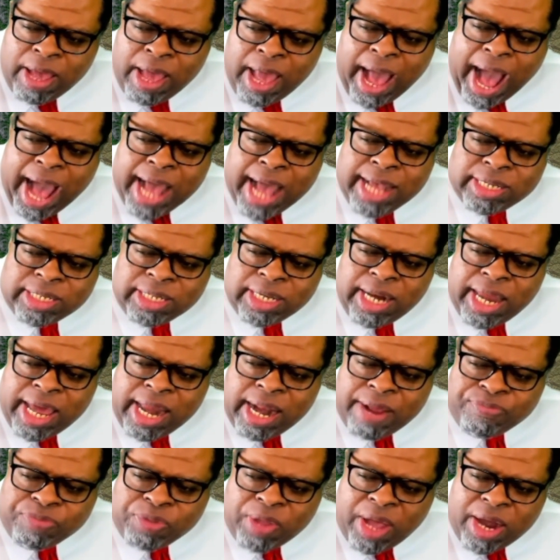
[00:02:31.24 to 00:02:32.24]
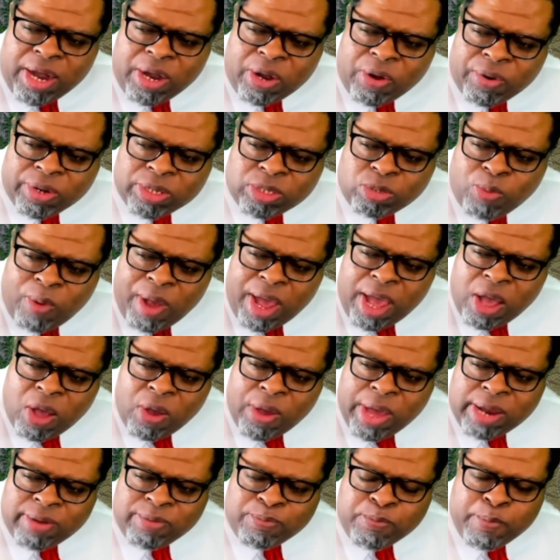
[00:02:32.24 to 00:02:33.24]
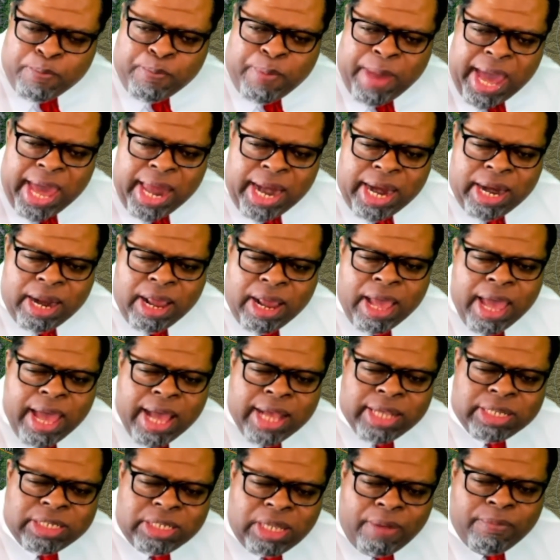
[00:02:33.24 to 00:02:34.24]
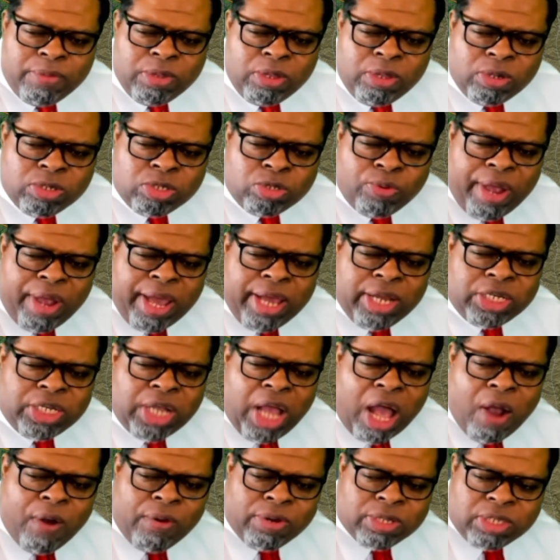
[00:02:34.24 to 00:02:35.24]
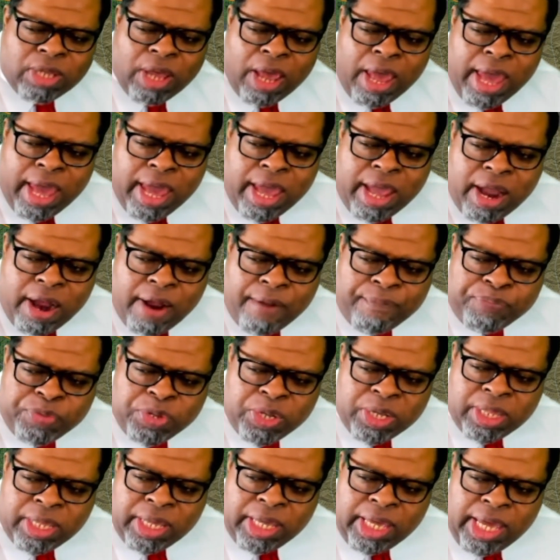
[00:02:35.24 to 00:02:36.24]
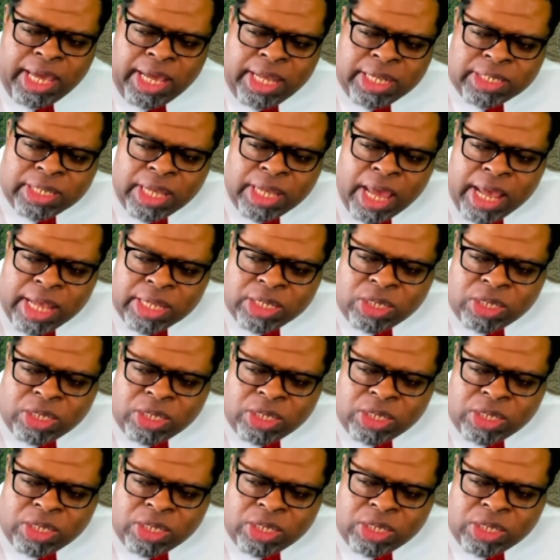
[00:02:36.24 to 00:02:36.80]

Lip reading: isolated thunder as well embedded in some of those rain showers here to the east.